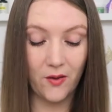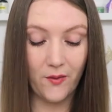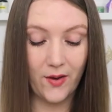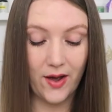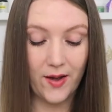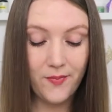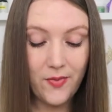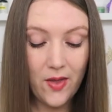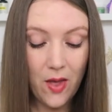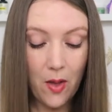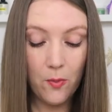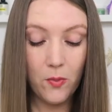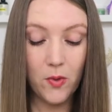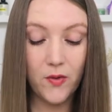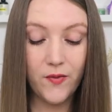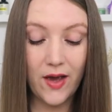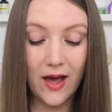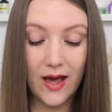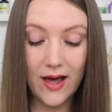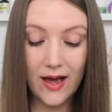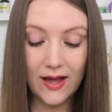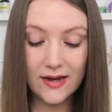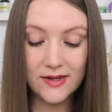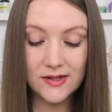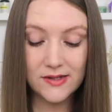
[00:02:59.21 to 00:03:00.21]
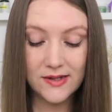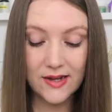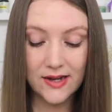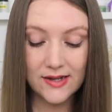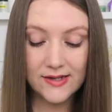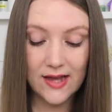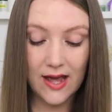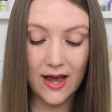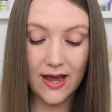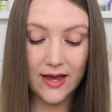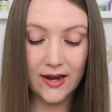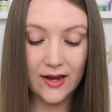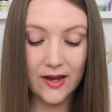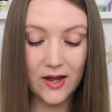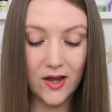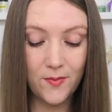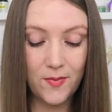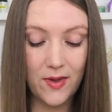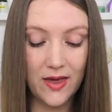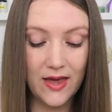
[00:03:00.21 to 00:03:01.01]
Okay, moving on to the next item